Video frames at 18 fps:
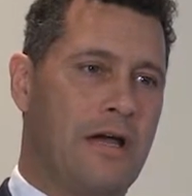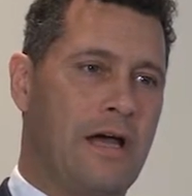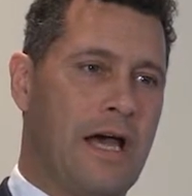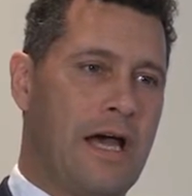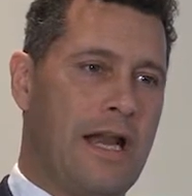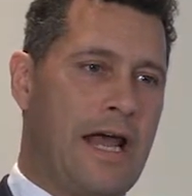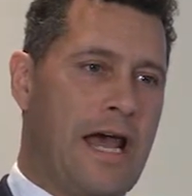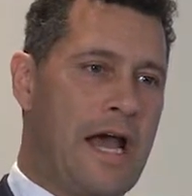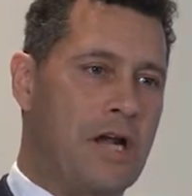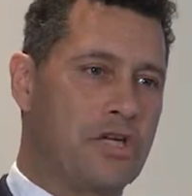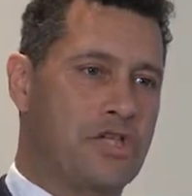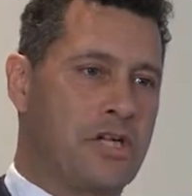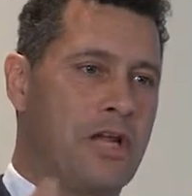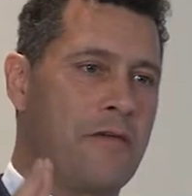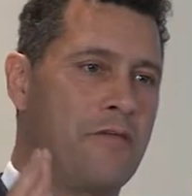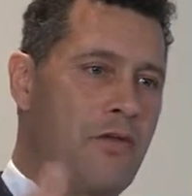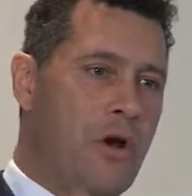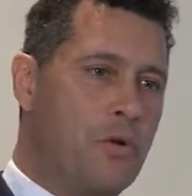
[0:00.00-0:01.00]
and
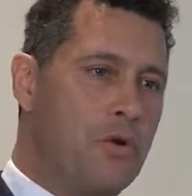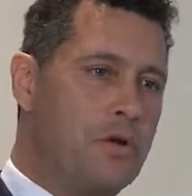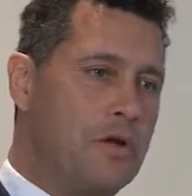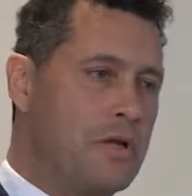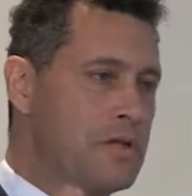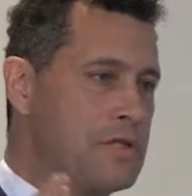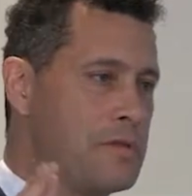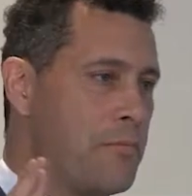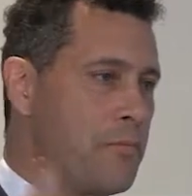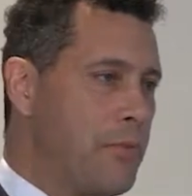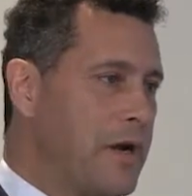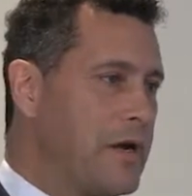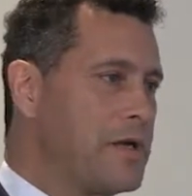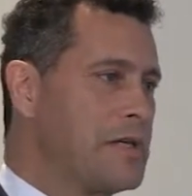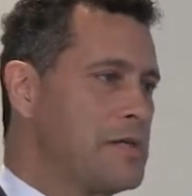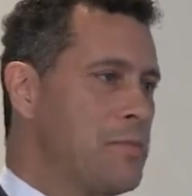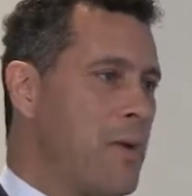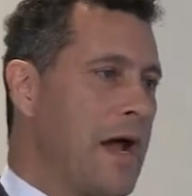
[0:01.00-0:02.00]
actually vote to bring
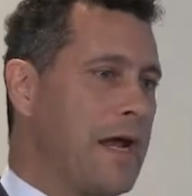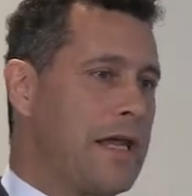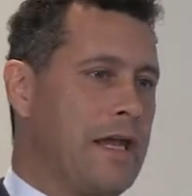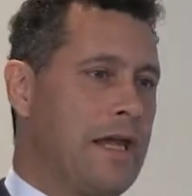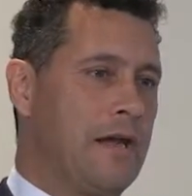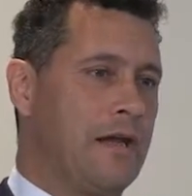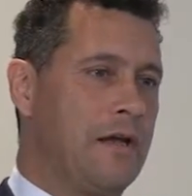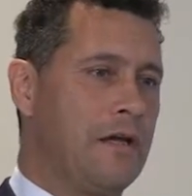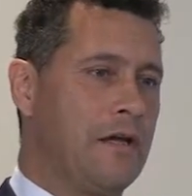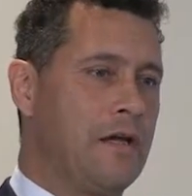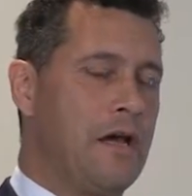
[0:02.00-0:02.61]
us back in.